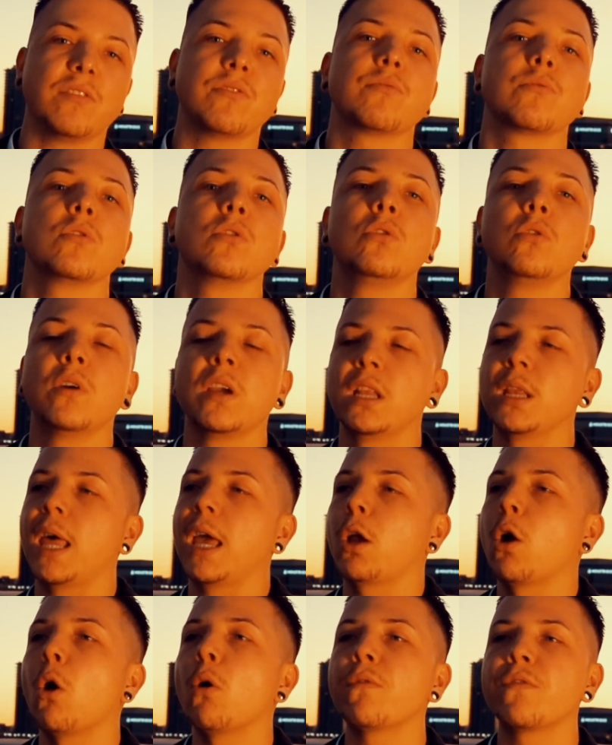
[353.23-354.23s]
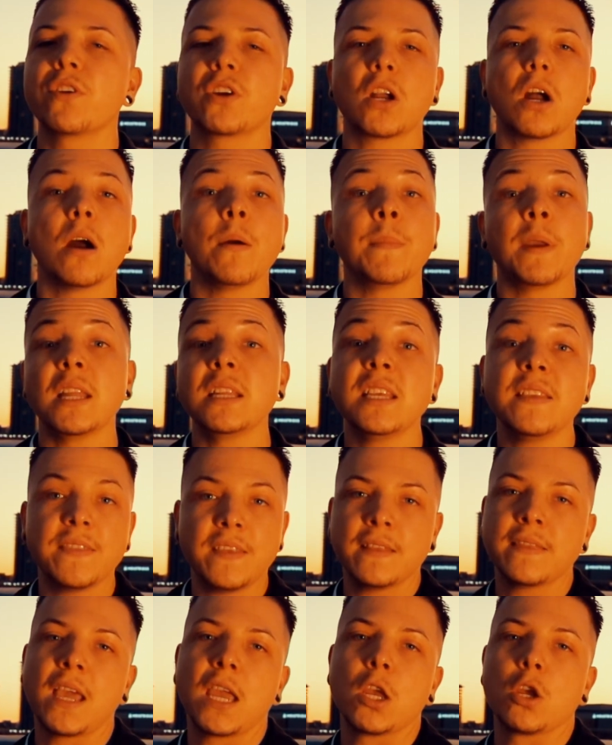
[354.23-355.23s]
it through and like overcome
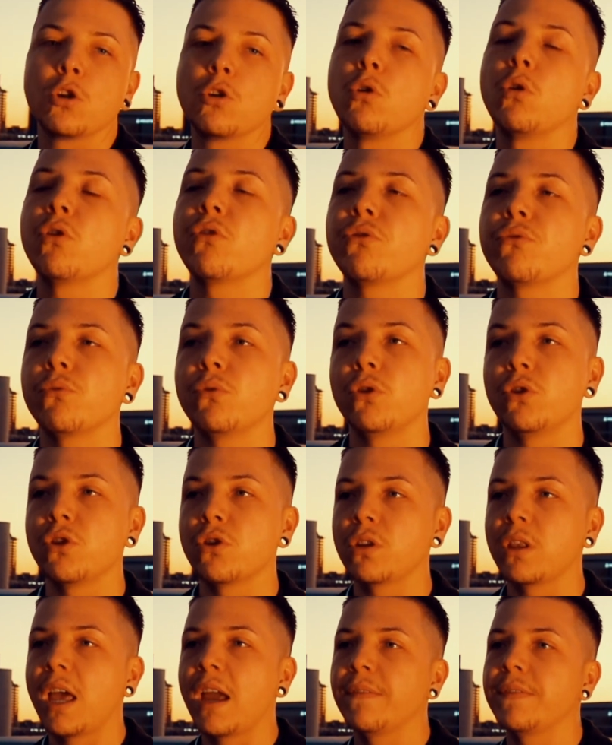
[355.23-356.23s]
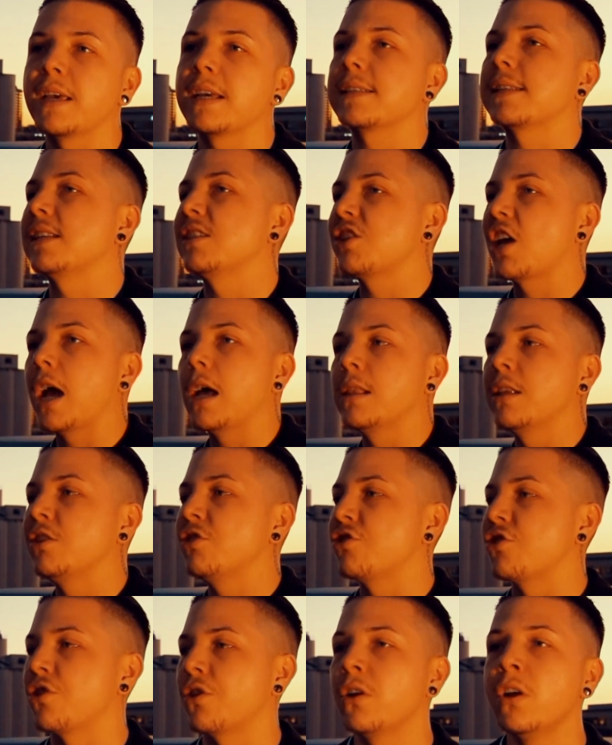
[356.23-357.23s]
anything that you're going through in your life that's a
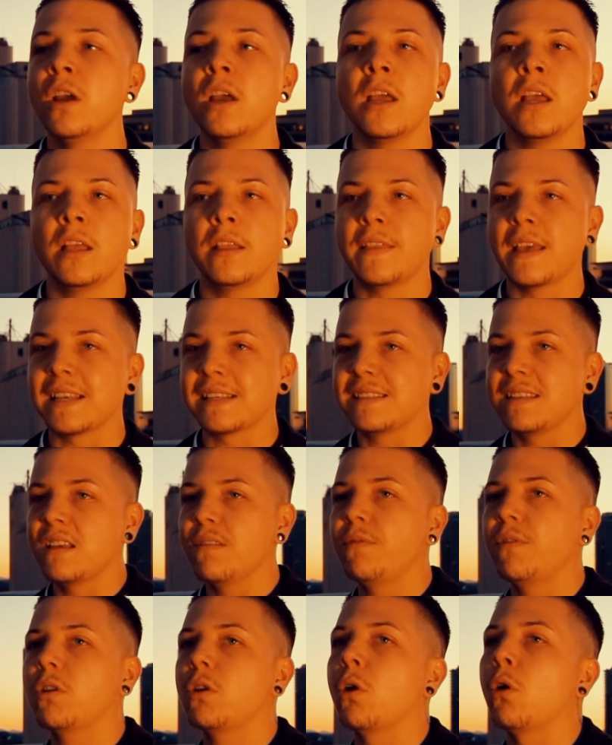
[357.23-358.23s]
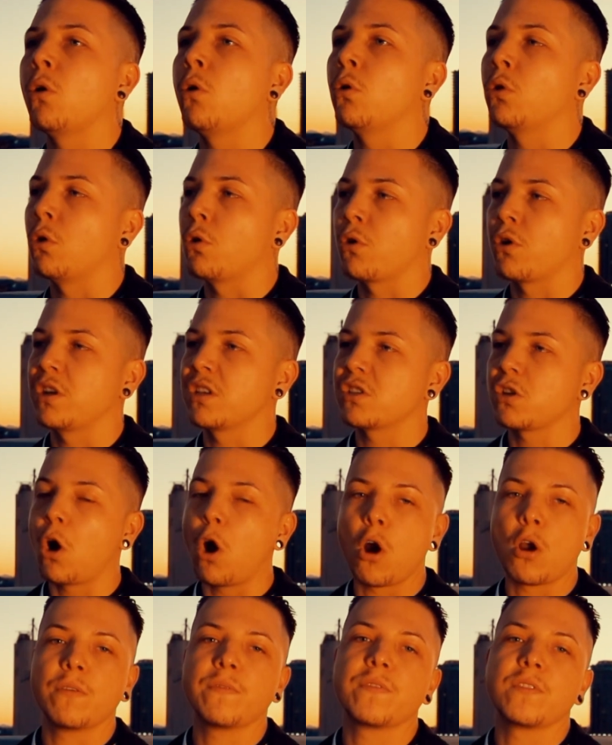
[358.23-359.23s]
challenge or that's difficult or it's
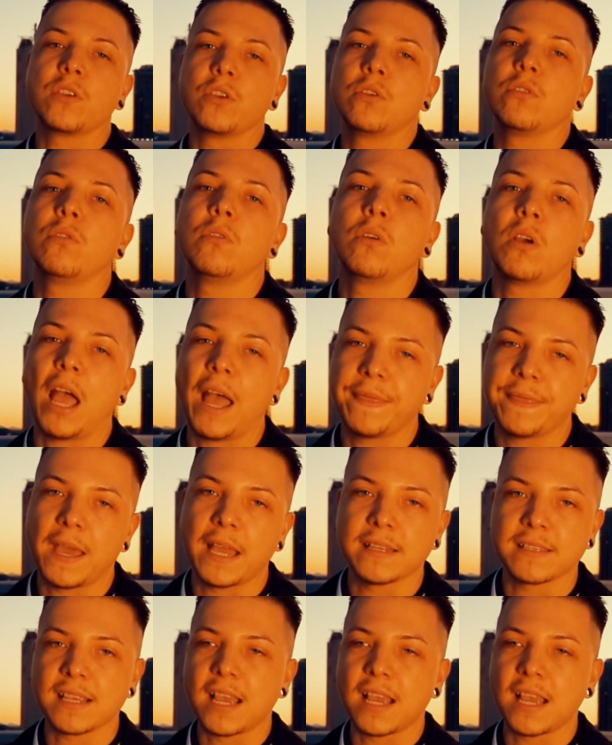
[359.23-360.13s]
hard for you at that